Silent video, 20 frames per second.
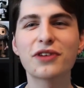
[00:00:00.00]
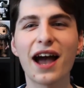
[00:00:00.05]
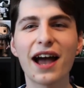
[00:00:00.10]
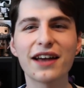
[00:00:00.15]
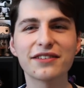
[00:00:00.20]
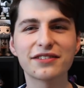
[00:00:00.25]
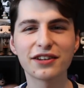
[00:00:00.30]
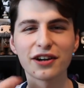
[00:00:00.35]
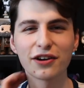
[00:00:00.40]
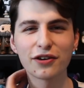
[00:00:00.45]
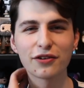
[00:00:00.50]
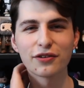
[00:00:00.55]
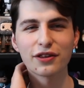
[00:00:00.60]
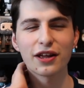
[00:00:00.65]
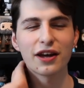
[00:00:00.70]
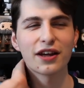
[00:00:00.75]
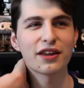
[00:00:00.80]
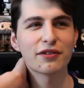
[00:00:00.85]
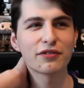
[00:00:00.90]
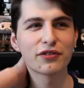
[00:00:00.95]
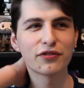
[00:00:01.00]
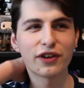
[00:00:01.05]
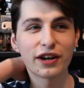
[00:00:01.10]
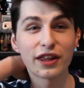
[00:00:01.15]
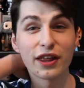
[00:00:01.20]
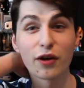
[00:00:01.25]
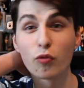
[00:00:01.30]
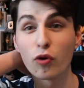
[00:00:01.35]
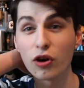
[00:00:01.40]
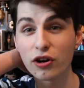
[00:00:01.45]
guys there that was funny
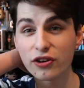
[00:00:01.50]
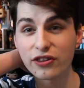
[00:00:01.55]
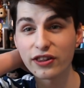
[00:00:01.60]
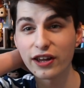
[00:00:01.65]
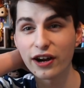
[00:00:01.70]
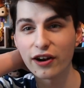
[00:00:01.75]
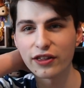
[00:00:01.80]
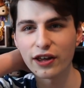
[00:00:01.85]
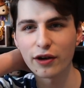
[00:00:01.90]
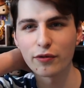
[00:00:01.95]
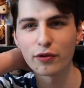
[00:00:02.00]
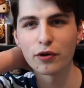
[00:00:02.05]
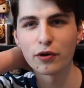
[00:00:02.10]
that worked there that